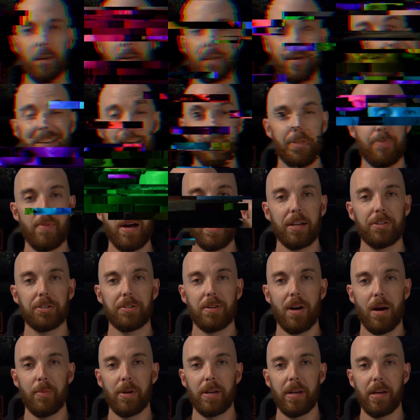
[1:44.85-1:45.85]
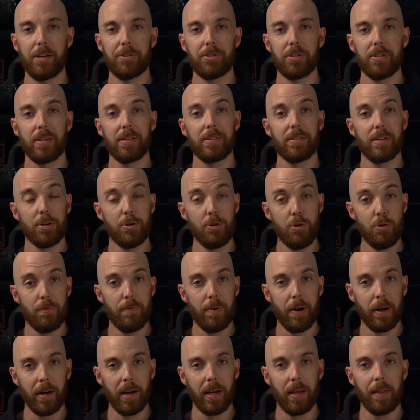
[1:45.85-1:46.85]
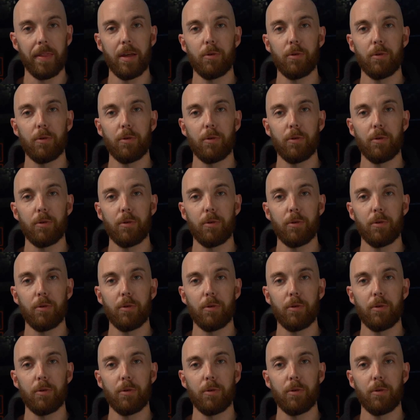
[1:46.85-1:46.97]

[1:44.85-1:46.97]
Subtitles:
Deathmatch Domination is a new variant